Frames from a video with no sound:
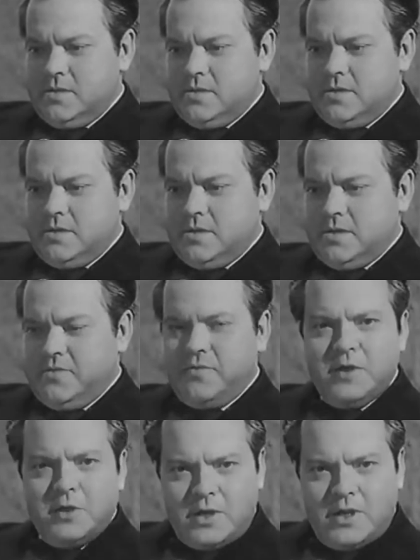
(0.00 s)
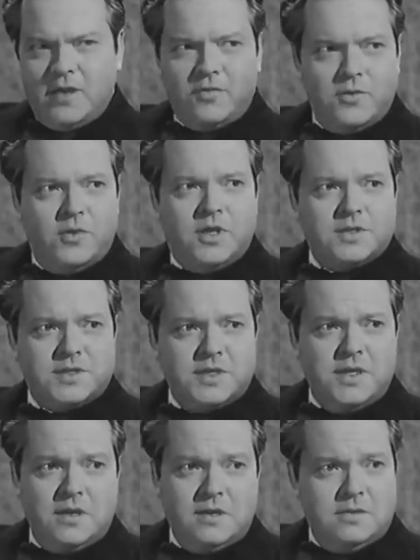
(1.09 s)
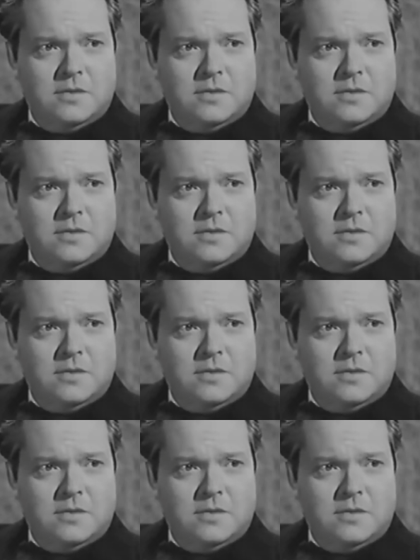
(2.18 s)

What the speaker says: And if we look carefully, we can see